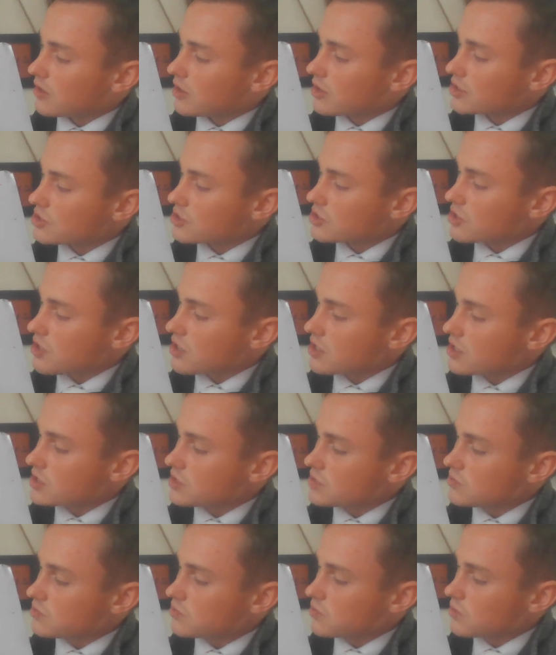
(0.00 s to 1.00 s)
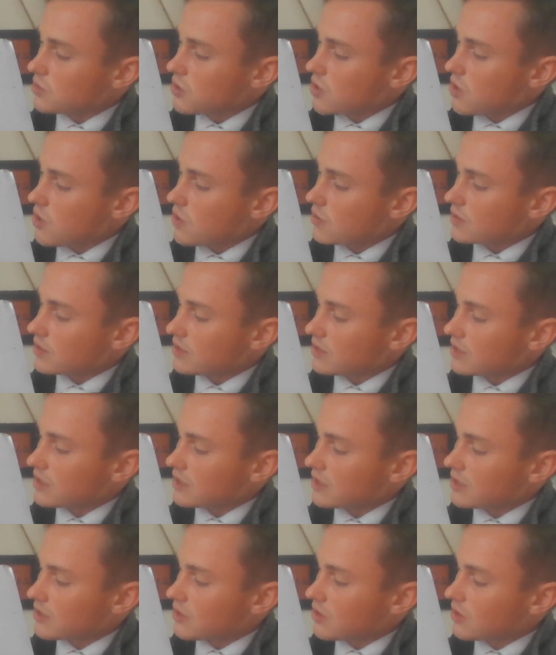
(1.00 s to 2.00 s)
our charge will go
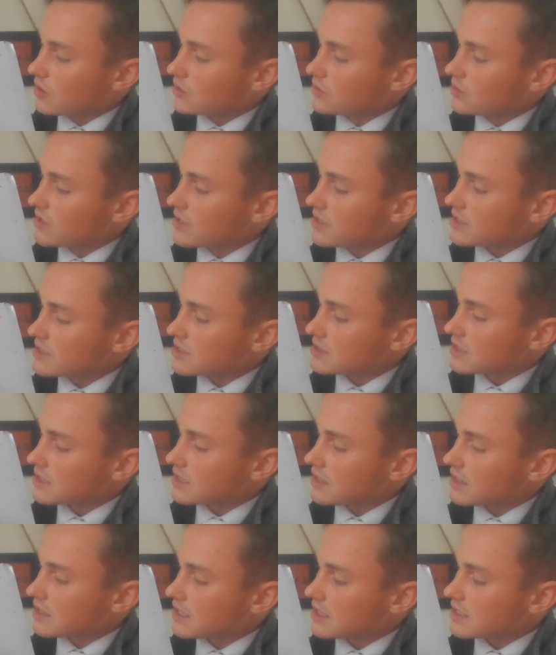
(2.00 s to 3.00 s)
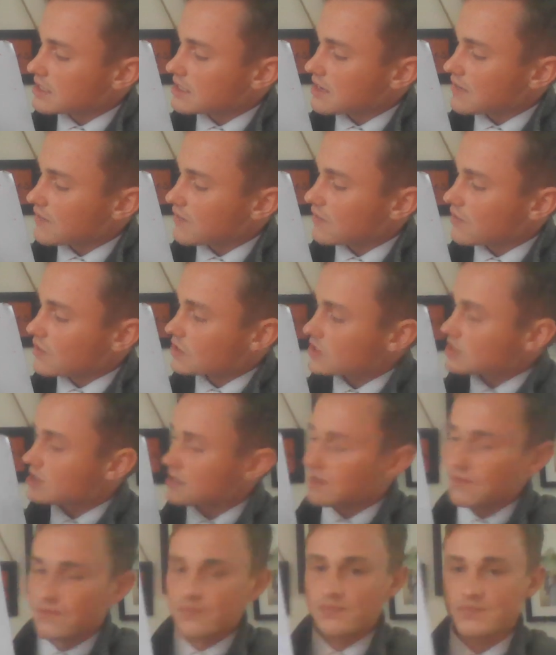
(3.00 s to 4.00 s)
in all directions like this at
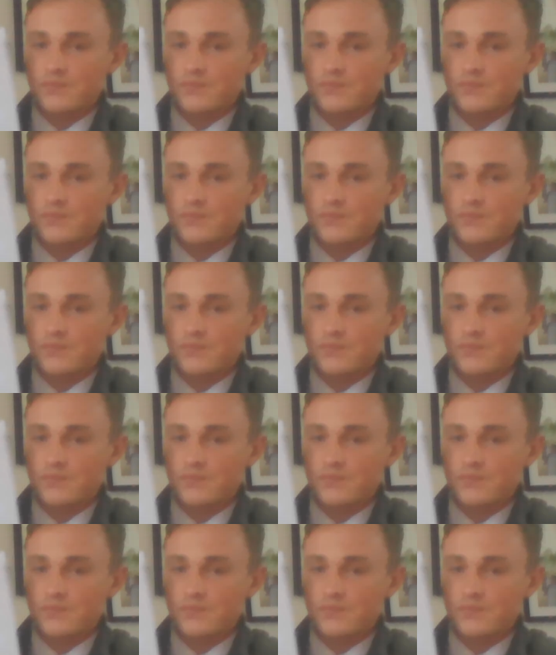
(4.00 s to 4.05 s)
first.